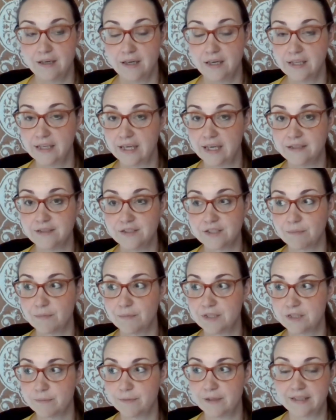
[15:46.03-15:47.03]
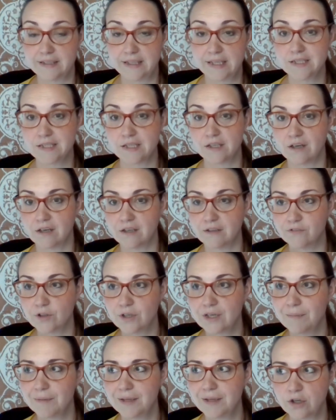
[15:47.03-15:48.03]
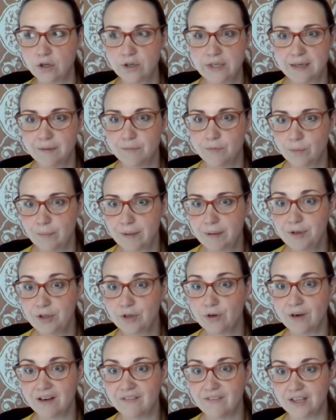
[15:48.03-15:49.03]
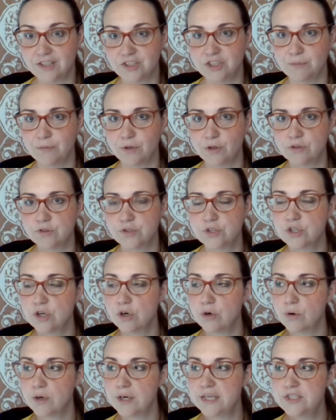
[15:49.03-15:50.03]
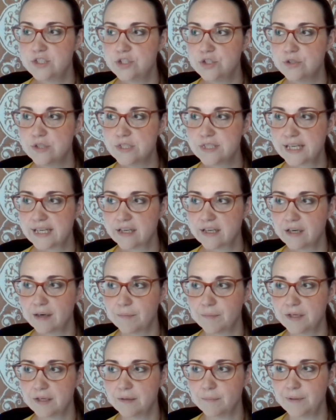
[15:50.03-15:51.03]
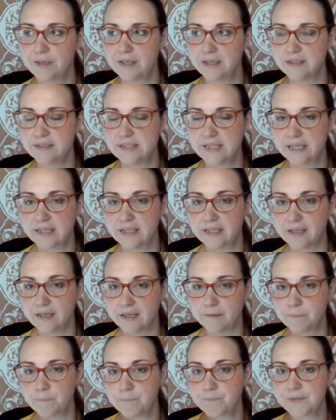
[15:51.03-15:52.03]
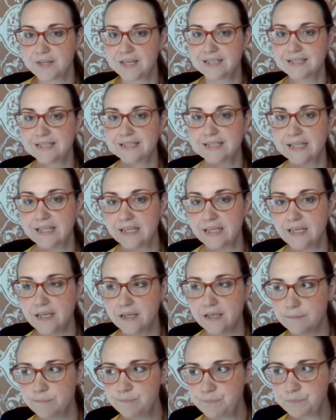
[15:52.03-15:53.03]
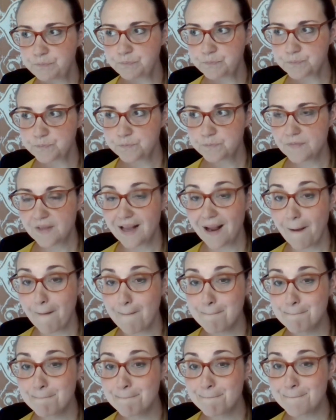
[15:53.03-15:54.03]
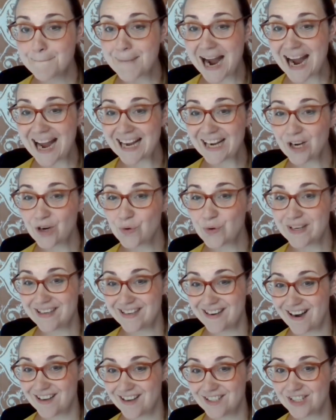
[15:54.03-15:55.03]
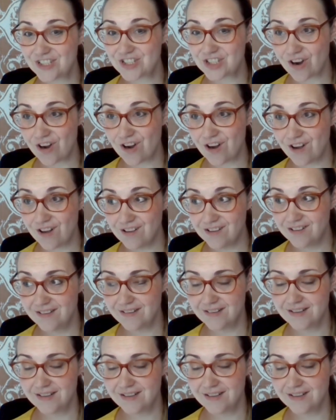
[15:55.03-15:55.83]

Again, somebody's been like, that's not carnivore. I'm like, okay, well, maybe you don't have Hashimoto's. So as soon as I get it, I'm going to be taking selenium, myo-inositol,